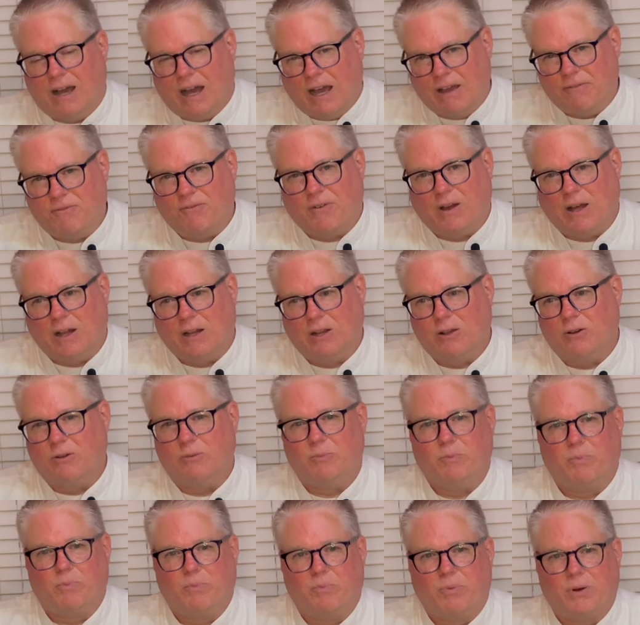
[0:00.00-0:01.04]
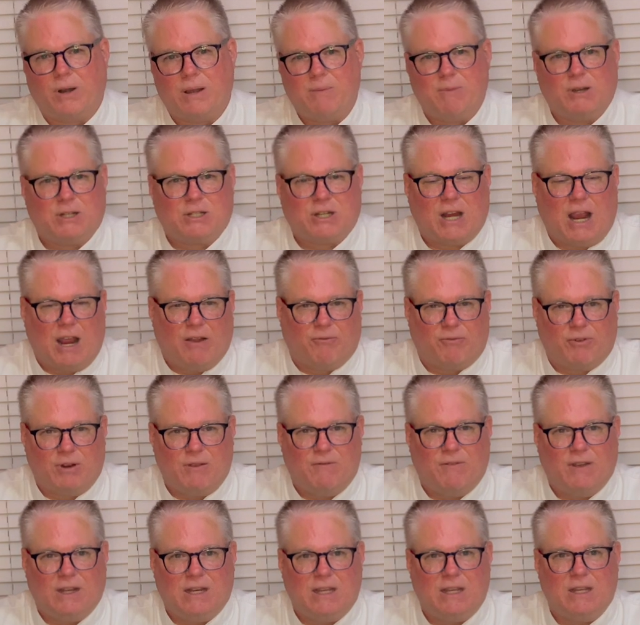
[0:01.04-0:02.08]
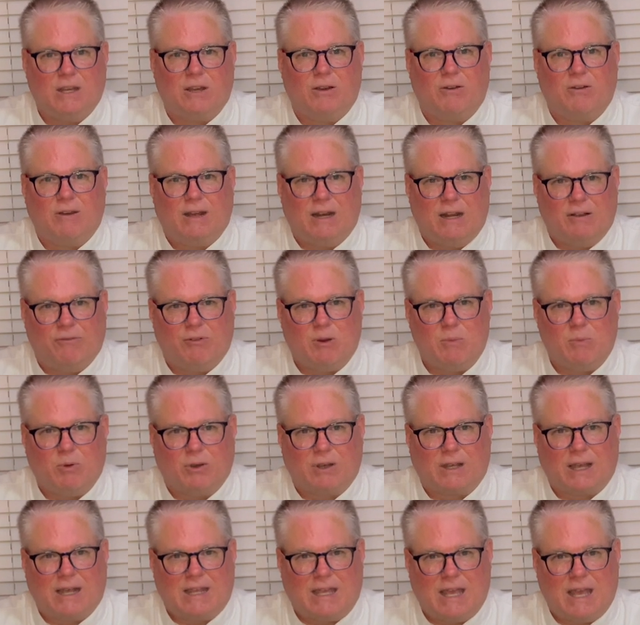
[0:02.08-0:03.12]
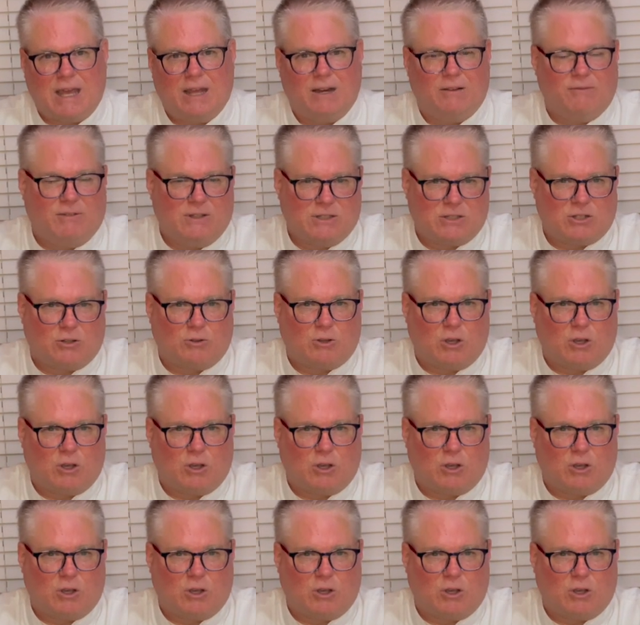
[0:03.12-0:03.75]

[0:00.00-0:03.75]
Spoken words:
I follow pretty much every video and every book I can of Enzo